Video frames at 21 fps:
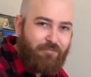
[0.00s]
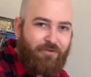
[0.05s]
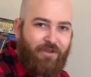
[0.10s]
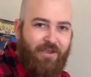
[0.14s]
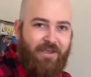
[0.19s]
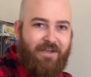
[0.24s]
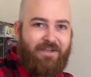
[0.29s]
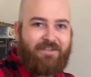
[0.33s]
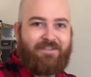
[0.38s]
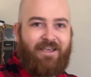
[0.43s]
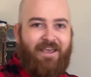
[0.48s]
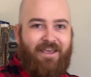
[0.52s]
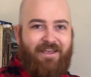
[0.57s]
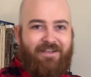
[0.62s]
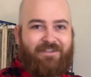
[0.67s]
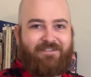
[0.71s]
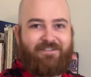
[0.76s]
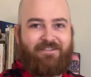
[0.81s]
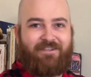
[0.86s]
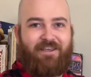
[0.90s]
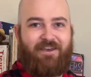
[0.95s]
playing as
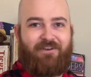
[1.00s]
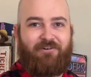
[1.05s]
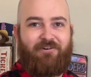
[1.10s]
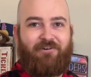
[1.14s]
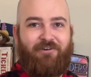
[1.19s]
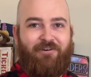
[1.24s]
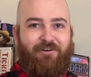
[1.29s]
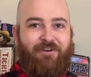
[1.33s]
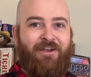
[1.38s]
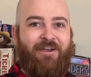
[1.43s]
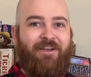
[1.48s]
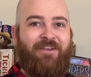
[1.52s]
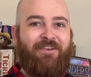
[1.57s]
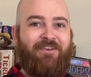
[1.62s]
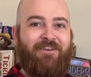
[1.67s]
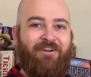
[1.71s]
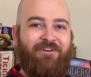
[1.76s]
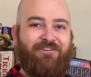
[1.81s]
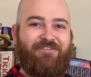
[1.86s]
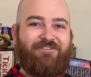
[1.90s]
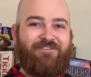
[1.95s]
ants that are,
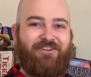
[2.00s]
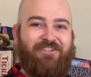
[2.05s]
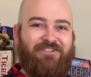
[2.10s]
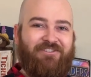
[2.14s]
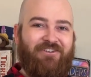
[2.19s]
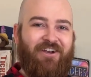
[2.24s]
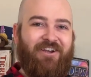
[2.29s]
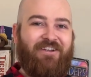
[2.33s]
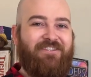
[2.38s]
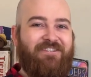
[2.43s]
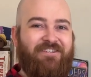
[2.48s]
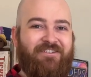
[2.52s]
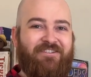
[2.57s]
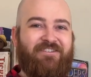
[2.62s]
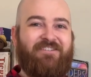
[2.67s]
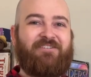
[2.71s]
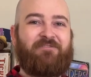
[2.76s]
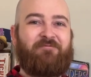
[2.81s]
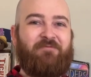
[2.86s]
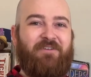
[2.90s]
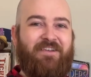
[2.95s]
just trying to steal
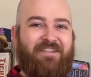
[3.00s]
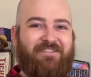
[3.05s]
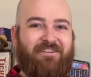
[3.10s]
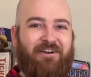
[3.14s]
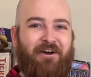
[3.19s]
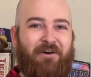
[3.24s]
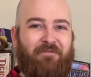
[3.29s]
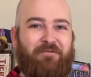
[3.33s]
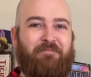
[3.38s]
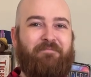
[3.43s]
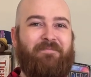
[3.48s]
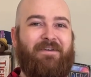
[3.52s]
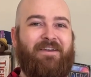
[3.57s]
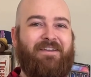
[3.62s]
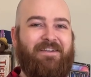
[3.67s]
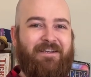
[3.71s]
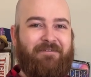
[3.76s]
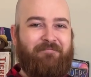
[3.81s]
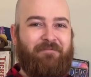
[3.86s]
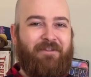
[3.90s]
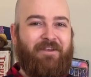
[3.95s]
sweets off a
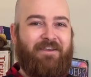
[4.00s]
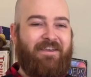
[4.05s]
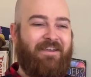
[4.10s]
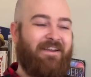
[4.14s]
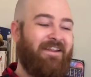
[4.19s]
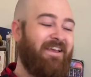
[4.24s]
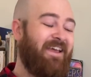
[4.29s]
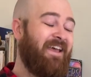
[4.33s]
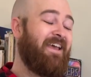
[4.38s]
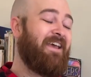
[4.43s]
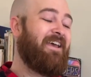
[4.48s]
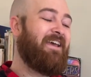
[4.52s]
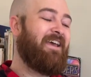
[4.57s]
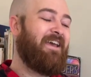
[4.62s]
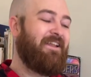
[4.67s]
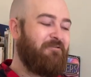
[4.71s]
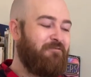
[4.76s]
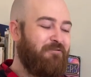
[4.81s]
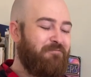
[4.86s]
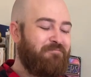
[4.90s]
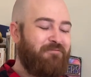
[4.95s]
picnic blanket.
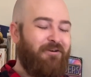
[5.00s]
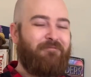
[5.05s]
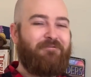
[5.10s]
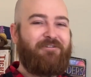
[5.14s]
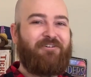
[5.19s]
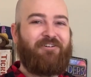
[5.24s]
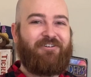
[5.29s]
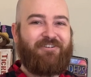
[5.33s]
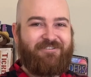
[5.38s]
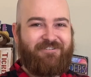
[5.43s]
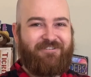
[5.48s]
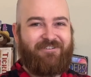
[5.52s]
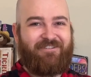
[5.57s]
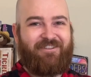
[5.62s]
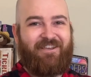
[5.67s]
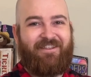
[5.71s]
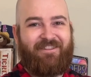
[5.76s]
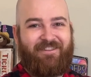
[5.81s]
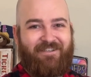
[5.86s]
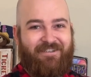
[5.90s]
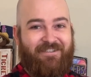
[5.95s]
And you would probably also
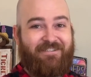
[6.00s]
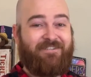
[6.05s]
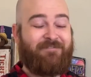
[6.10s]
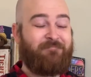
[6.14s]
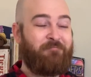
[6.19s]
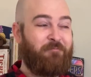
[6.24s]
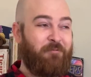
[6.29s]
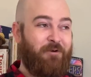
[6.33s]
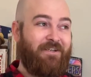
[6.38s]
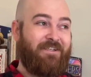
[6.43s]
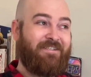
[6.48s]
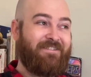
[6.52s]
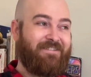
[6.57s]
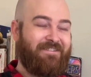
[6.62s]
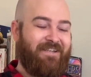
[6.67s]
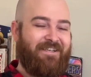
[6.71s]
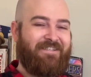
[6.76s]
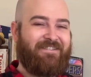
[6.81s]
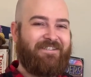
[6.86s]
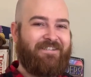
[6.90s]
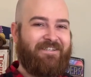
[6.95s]
think this one is
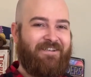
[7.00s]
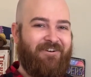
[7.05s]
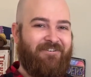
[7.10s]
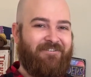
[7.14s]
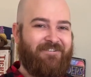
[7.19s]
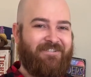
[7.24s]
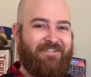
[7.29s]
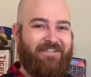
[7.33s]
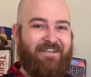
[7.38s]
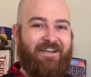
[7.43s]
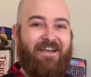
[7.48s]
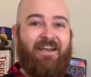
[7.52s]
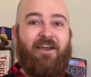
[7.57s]
nice and cozy.